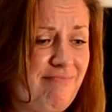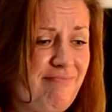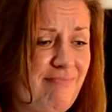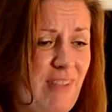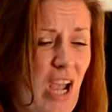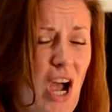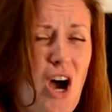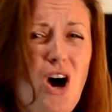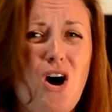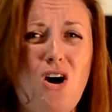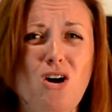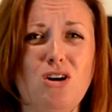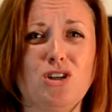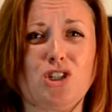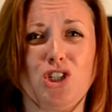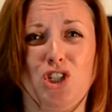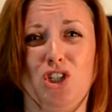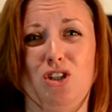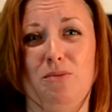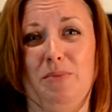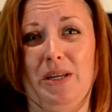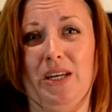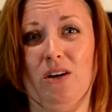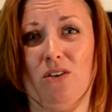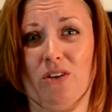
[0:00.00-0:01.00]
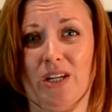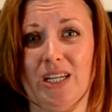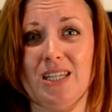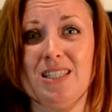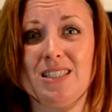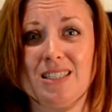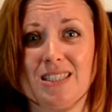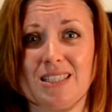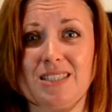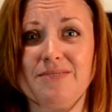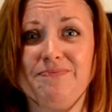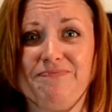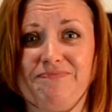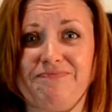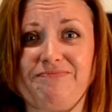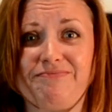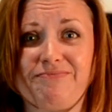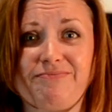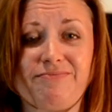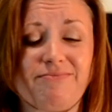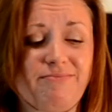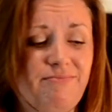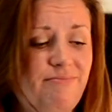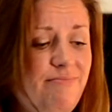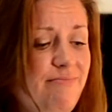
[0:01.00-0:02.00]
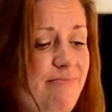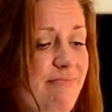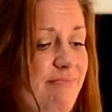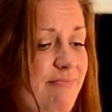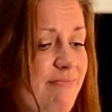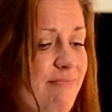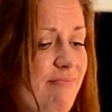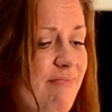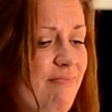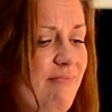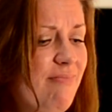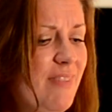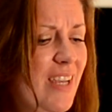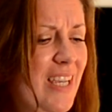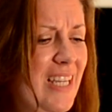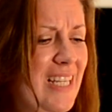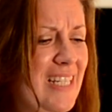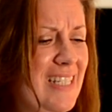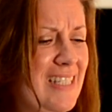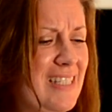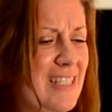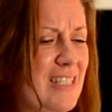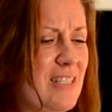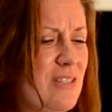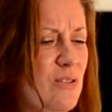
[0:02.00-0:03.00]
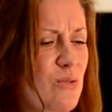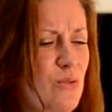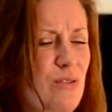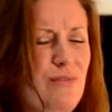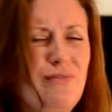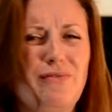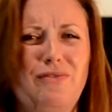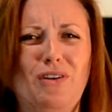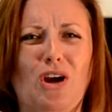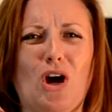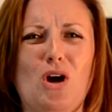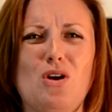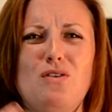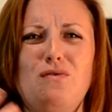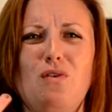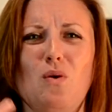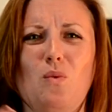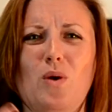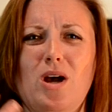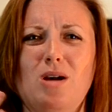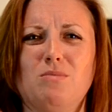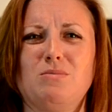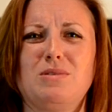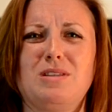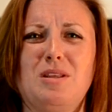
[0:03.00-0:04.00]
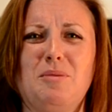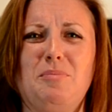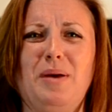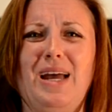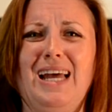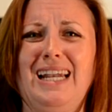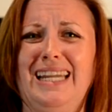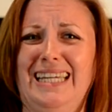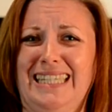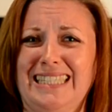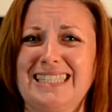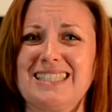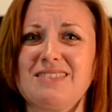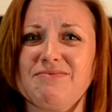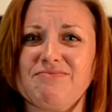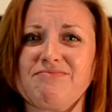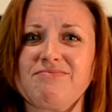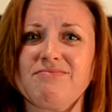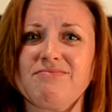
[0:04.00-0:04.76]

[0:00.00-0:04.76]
harsh, to be honest. It sort of overwhelms the palate.